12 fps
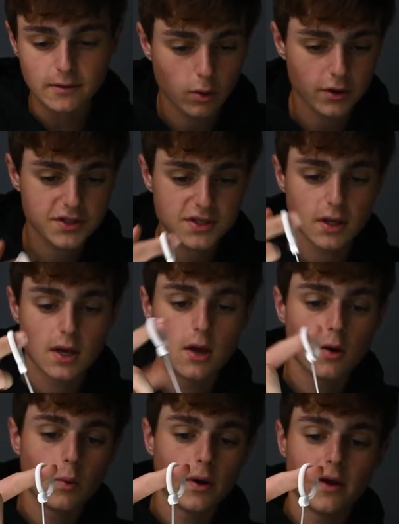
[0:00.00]
Works
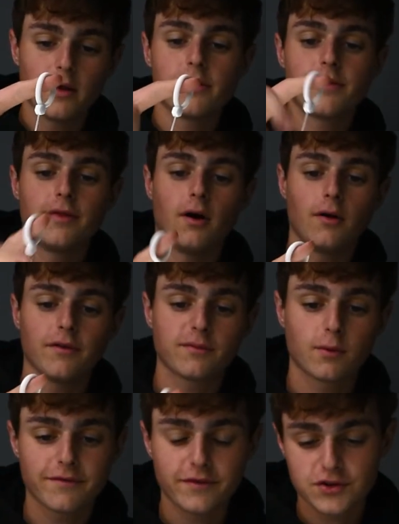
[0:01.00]
with all the
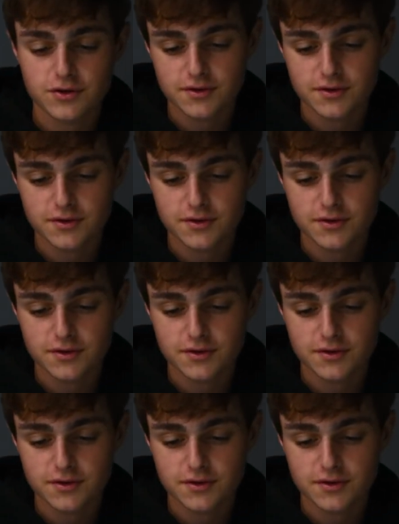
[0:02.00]
smart features.